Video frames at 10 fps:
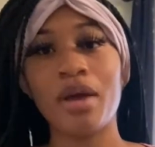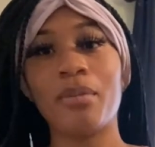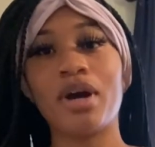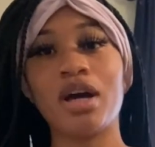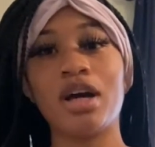
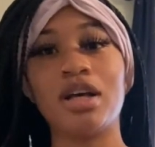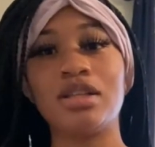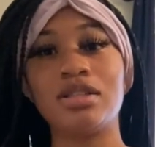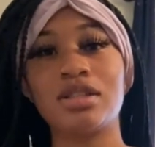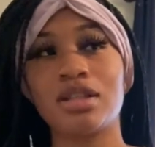
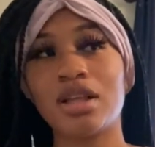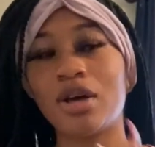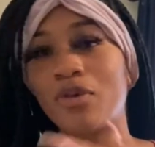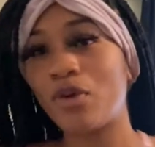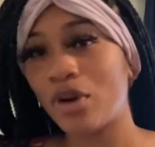Because,
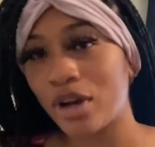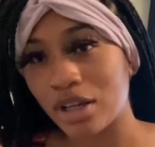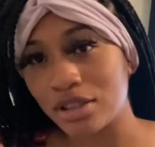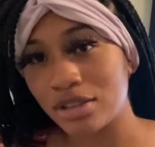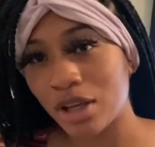of
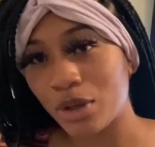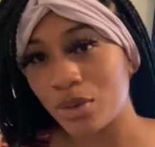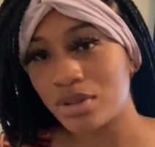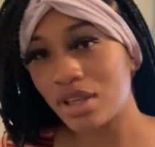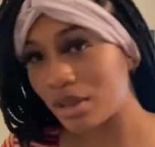course, you
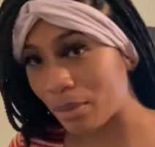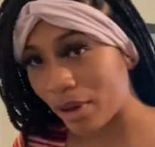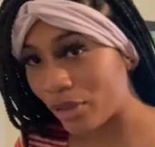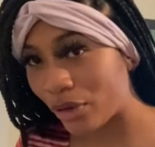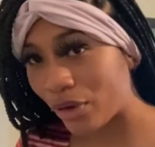see the
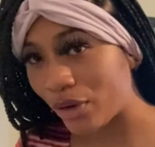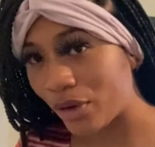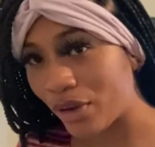mother.